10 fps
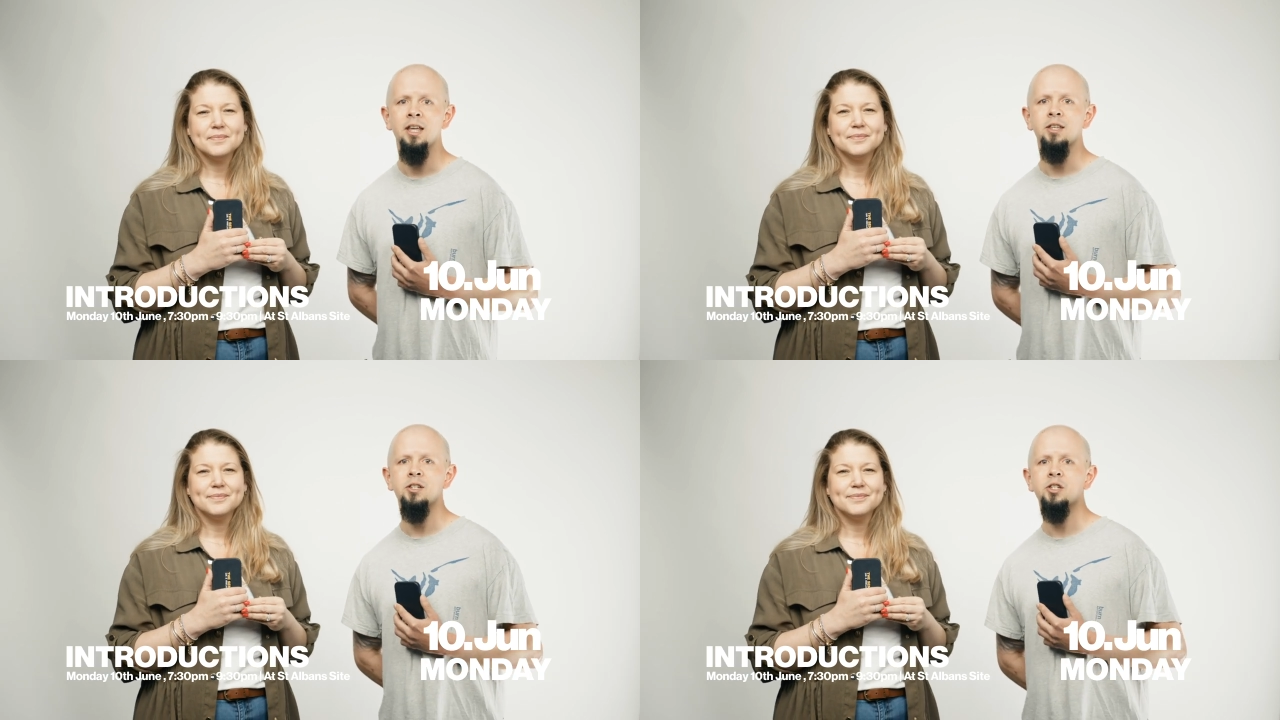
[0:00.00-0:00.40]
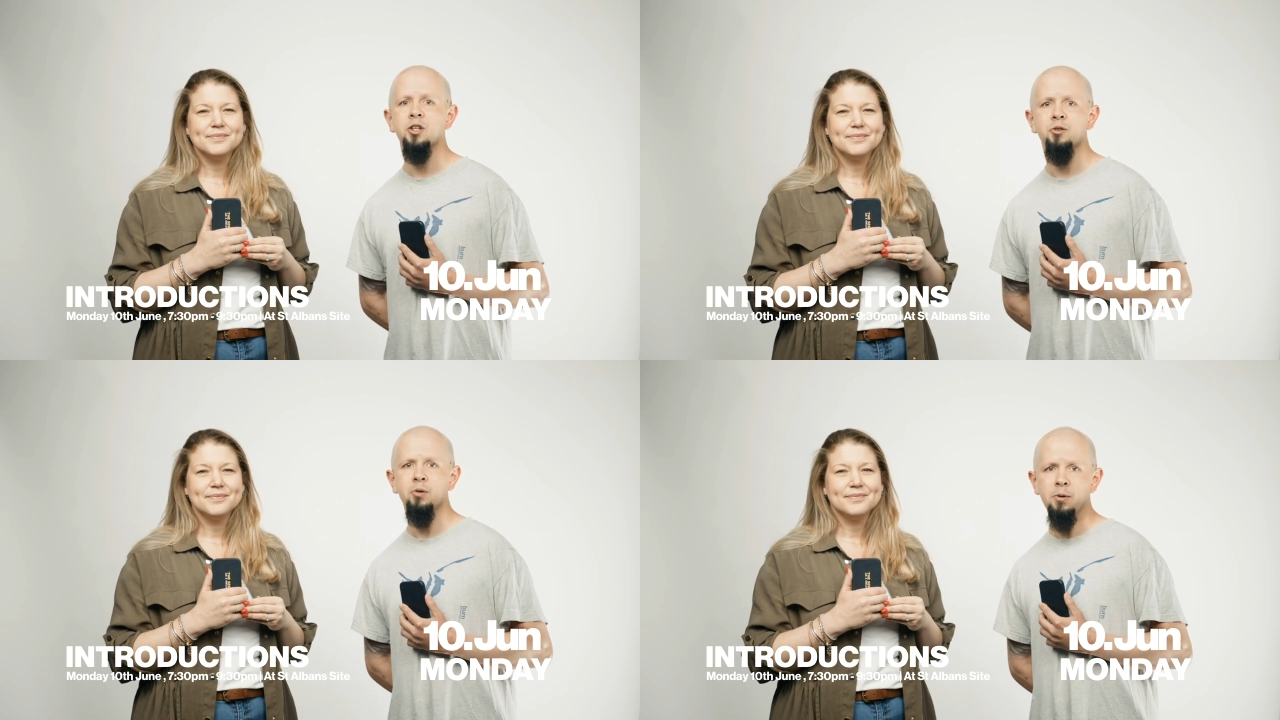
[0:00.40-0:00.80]
Speaker 1: This is a
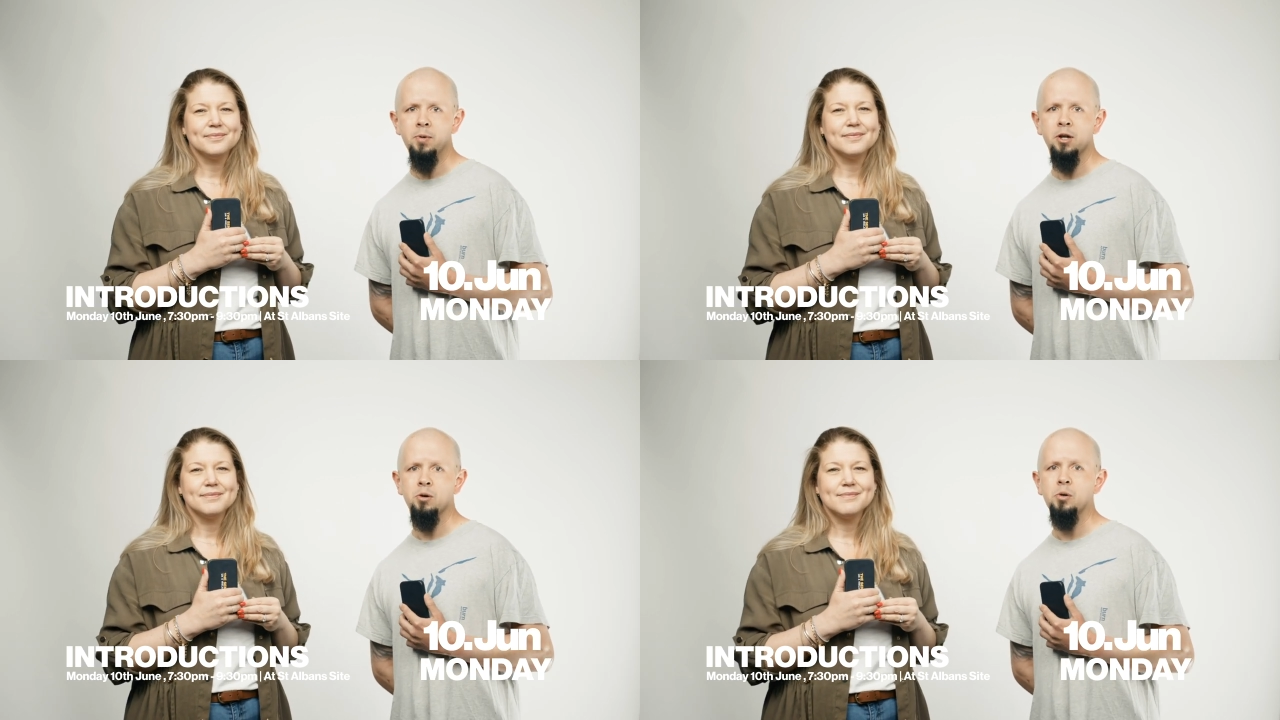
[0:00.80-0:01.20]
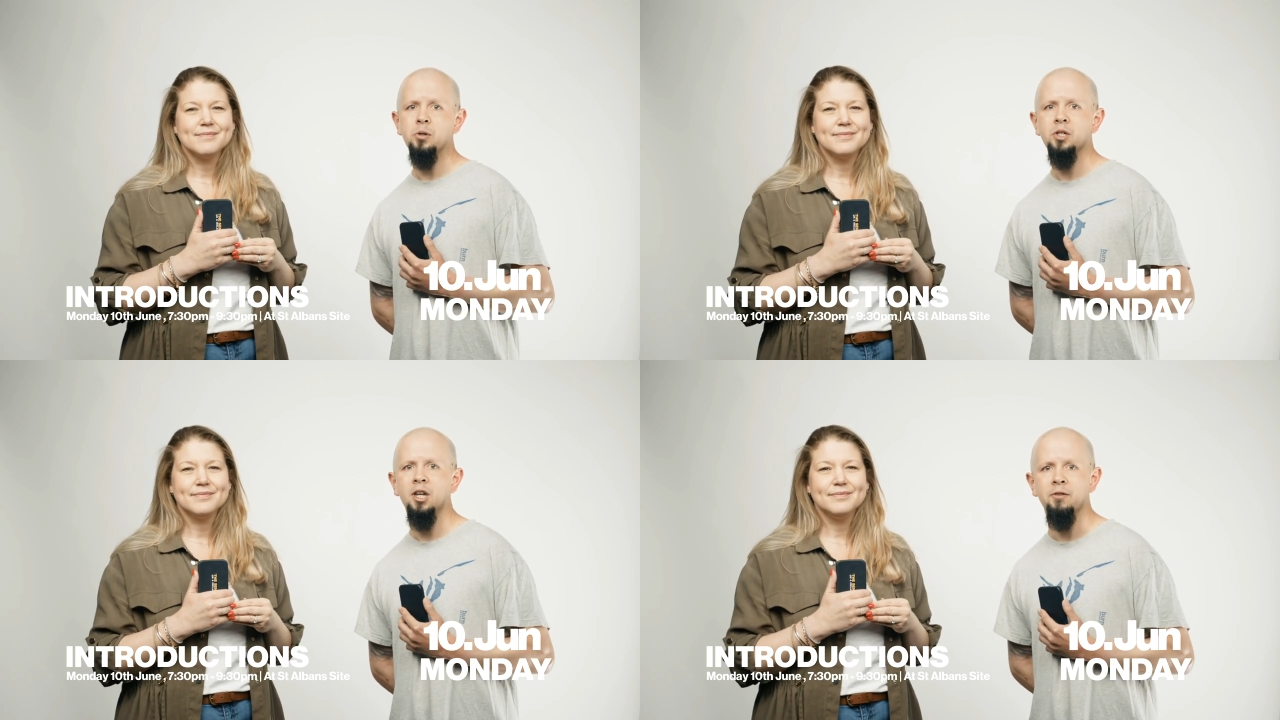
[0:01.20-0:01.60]
three week
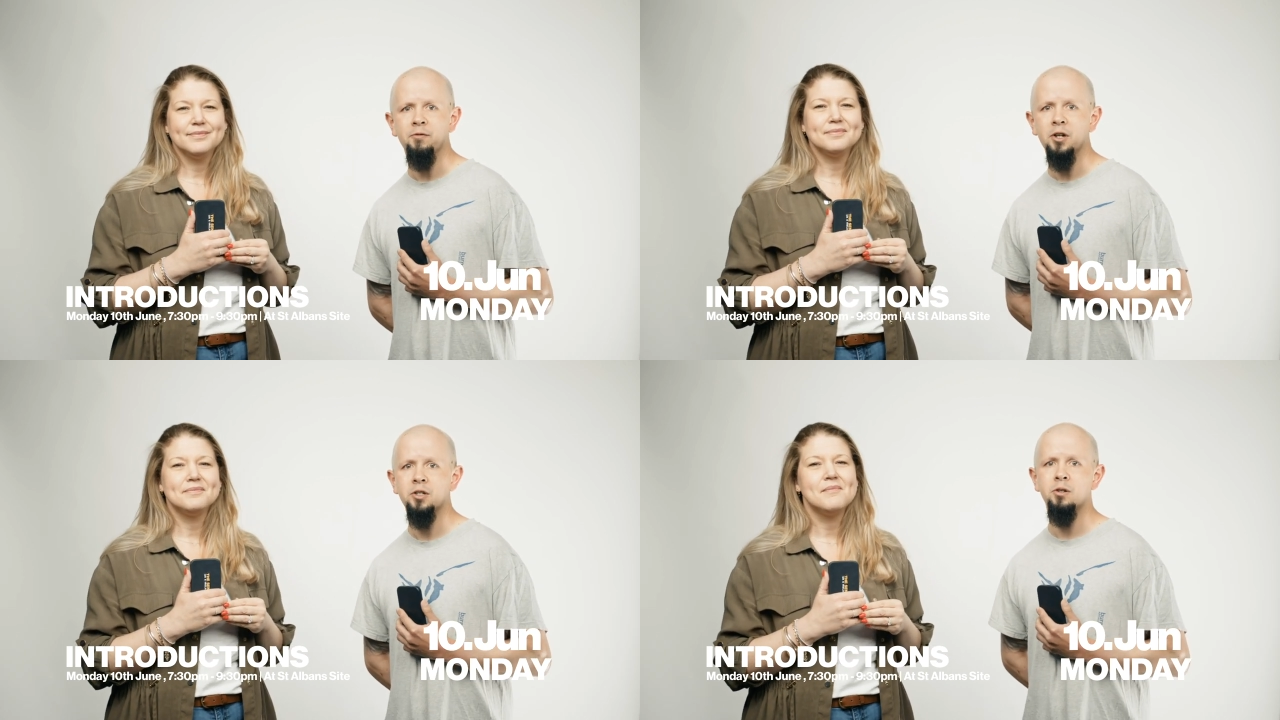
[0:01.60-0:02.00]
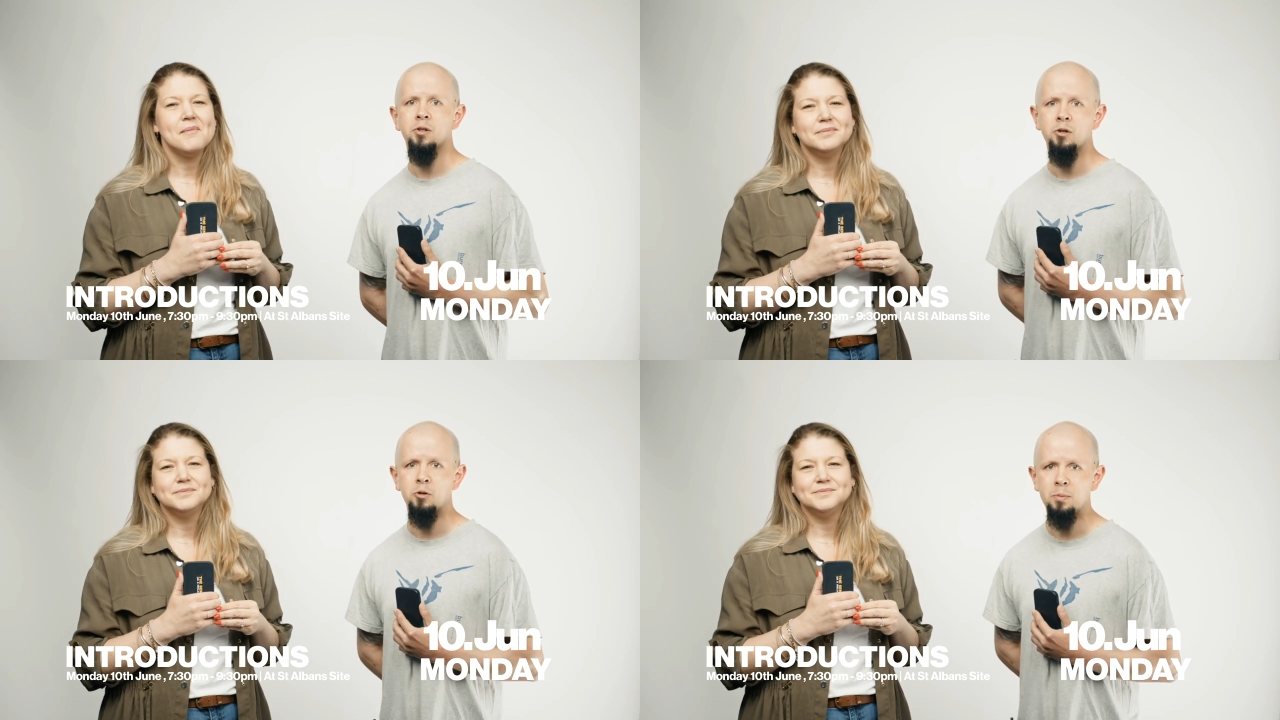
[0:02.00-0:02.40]
course at Verso
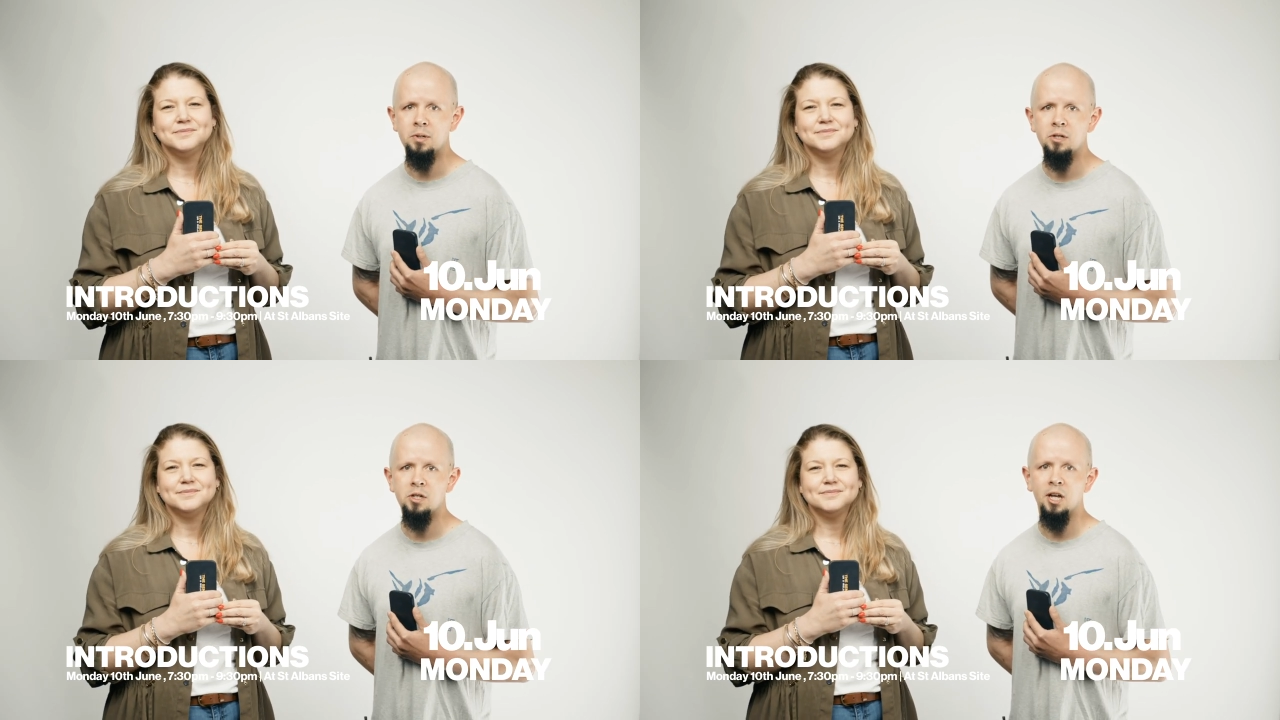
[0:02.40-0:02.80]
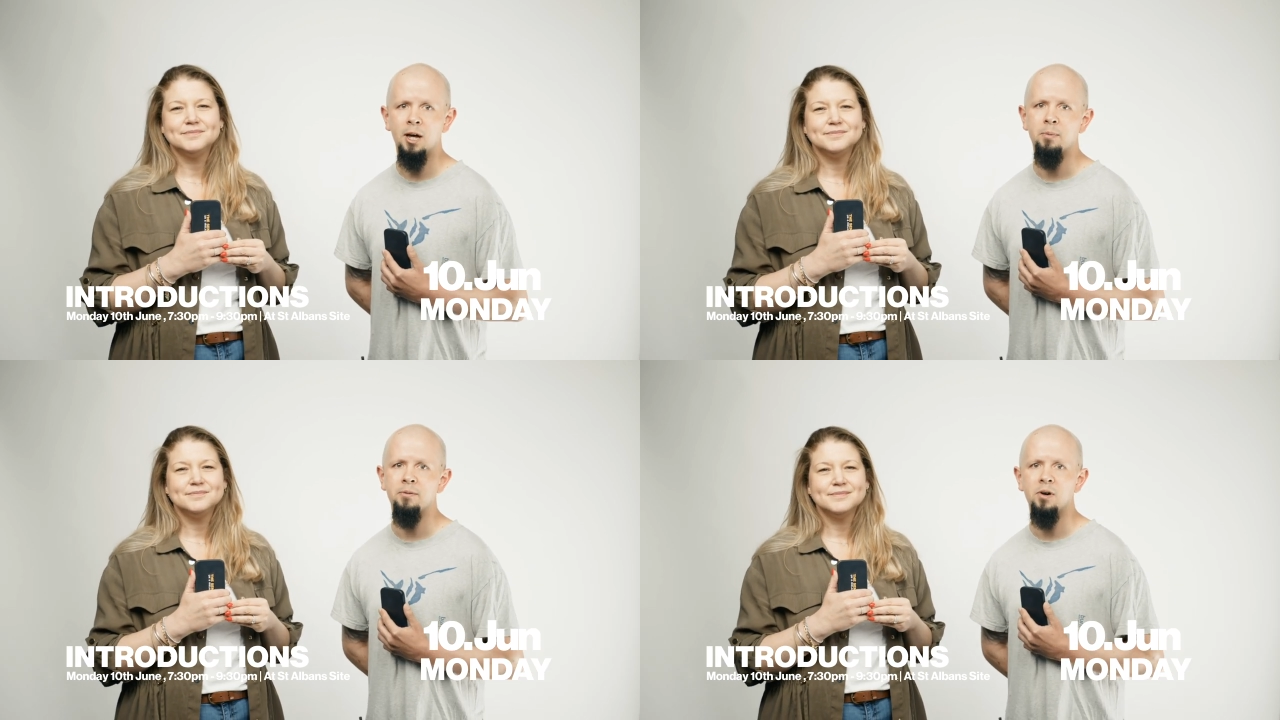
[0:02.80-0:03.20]
St Albans
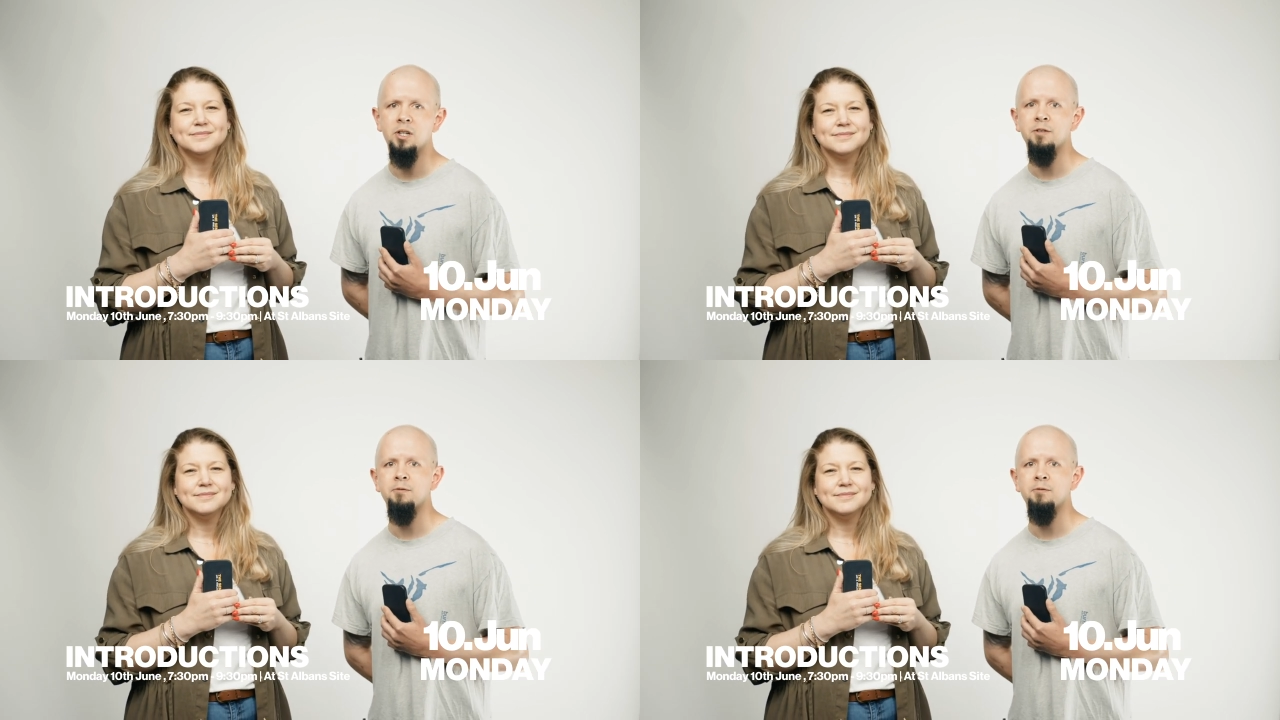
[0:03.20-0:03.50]
and provides the